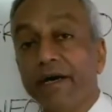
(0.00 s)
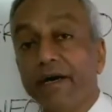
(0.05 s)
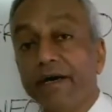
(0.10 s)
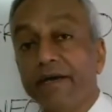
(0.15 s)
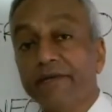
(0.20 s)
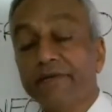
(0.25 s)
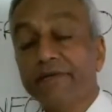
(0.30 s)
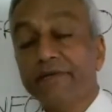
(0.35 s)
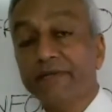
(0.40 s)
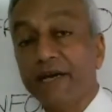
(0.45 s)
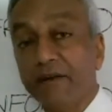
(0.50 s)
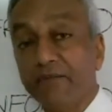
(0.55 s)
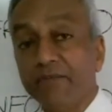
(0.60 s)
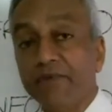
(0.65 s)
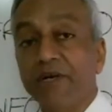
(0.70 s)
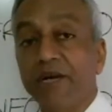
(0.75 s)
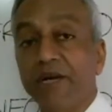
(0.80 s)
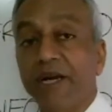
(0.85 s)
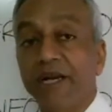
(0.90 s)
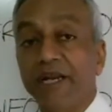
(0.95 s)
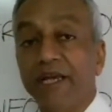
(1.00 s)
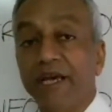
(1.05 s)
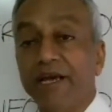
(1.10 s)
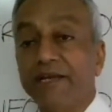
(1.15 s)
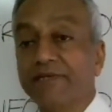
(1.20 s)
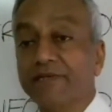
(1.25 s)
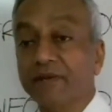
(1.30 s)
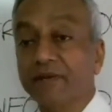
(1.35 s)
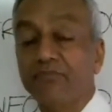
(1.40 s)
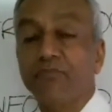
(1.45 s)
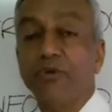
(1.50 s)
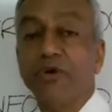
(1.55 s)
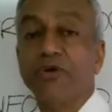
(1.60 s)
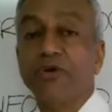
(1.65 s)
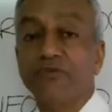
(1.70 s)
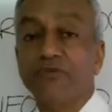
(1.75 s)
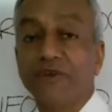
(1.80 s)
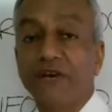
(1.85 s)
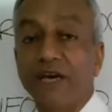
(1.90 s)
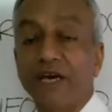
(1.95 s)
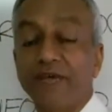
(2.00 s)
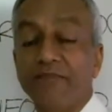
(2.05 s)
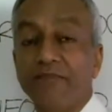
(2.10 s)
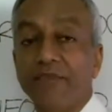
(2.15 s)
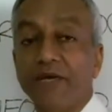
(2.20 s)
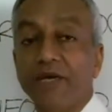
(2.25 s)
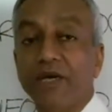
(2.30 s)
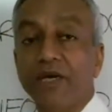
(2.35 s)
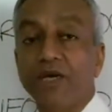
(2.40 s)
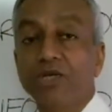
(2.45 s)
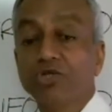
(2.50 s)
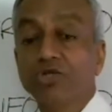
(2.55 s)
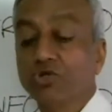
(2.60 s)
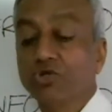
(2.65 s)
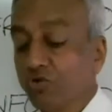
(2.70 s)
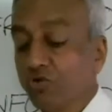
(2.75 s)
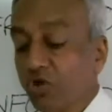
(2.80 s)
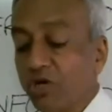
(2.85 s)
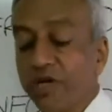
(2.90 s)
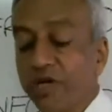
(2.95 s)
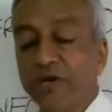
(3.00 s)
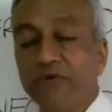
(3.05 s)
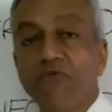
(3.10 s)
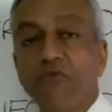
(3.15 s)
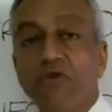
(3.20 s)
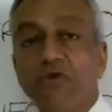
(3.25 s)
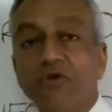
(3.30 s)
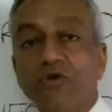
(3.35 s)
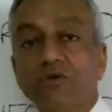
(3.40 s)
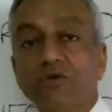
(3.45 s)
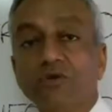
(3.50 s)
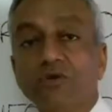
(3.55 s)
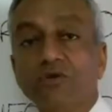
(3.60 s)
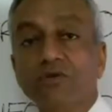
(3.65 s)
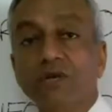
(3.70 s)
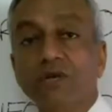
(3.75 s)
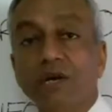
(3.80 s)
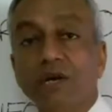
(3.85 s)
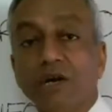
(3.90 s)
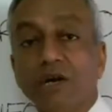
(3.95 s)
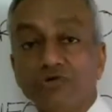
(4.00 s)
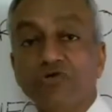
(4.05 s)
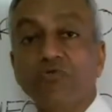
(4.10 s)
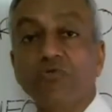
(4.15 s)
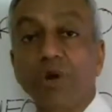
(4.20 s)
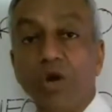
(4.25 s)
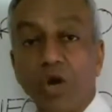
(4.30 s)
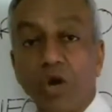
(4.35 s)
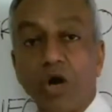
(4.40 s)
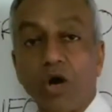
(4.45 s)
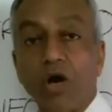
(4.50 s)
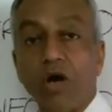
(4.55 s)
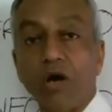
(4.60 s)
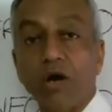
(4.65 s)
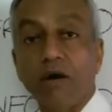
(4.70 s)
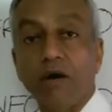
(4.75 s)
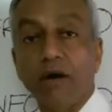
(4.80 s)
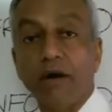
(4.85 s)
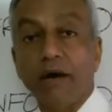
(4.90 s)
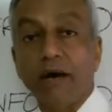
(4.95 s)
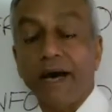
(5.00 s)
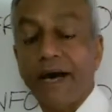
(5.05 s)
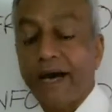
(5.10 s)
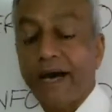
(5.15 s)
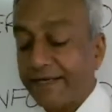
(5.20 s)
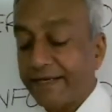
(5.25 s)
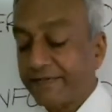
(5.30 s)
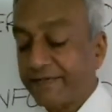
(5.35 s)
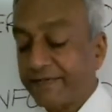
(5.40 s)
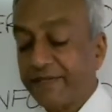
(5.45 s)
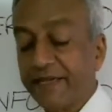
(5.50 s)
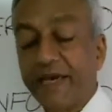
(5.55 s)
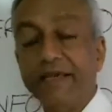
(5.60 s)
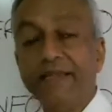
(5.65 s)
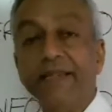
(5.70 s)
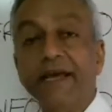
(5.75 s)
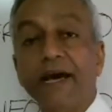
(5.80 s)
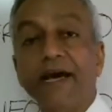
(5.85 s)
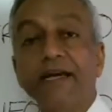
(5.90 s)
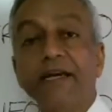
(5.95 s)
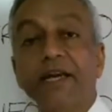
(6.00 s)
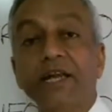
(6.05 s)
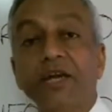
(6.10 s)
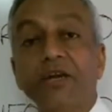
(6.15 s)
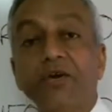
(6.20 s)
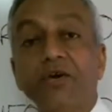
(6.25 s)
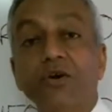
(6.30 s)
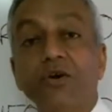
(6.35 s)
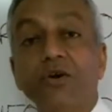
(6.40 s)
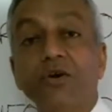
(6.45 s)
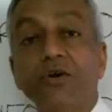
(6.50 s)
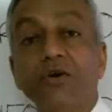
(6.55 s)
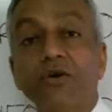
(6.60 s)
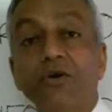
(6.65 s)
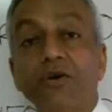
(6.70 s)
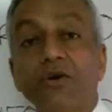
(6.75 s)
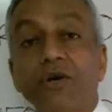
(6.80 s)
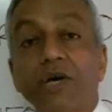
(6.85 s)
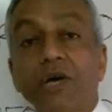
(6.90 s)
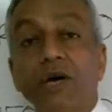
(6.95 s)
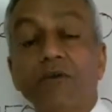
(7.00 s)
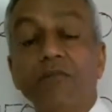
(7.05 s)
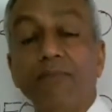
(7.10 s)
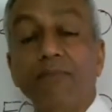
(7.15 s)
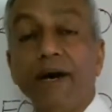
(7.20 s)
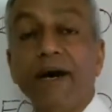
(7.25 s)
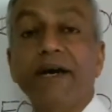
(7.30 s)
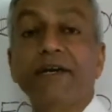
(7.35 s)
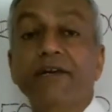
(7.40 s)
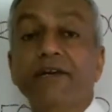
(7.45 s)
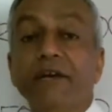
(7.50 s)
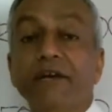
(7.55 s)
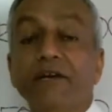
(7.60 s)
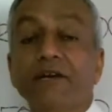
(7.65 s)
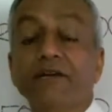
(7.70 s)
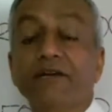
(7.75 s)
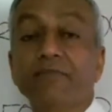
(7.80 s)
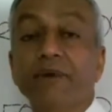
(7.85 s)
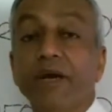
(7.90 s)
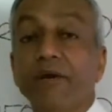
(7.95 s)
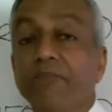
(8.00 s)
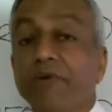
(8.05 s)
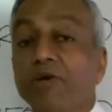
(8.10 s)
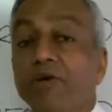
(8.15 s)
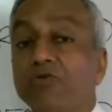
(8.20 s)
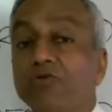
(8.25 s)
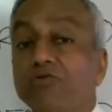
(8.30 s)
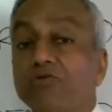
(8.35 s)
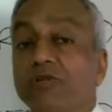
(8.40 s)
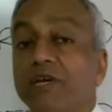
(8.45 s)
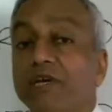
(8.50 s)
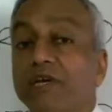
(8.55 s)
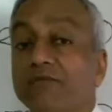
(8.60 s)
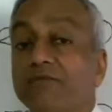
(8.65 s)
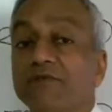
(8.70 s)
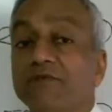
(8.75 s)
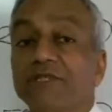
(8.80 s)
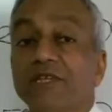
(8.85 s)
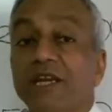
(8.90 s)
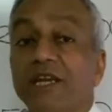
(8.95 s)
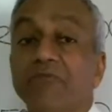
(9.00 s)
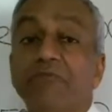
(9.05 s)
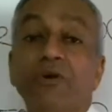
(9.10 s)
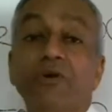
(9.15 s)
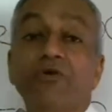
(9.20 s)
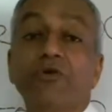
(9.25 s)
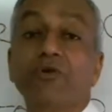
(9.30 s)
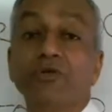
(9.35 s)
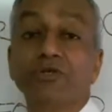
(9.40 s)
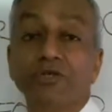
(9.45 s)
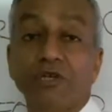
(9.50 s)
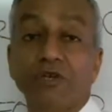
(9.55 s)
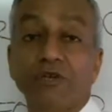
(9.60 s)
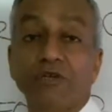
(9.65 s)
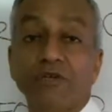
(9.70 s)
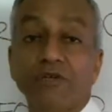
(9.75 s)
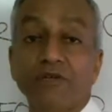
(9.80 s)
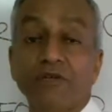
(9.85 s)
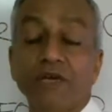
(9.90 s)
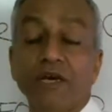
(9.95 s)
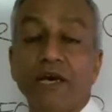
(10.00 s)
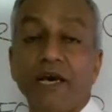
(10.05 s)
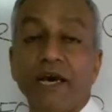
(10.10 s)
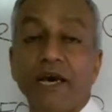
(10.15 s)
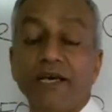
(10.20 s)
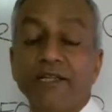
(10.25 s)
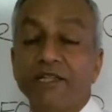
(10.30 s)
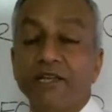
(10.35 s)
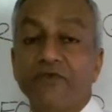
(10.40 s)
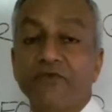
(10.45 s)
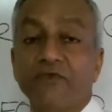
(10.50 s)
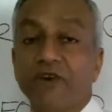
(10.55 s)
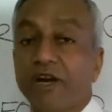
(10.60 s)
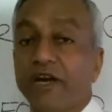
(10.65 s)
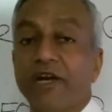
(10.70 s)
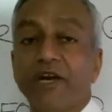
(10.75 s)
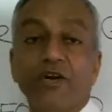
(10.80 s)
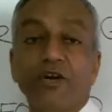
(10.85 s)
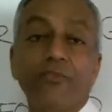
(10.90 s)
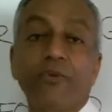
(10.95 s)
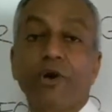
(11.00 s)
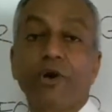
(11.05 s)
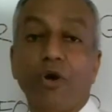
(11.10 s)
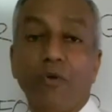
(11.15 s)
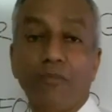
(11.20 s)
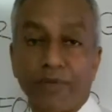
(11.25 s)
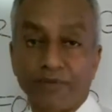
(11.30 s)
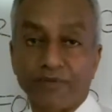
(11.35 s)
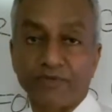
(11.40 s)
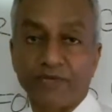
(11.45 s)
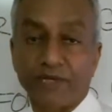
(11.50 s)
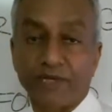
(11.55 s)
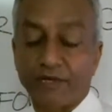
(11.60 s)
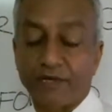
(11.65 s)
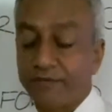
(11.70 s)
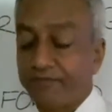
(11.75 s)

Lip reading: some trainee at some point of time should not invoke the consumer law and say that, my trainer made me do things which led me to injuries and therefore I need to be compensated.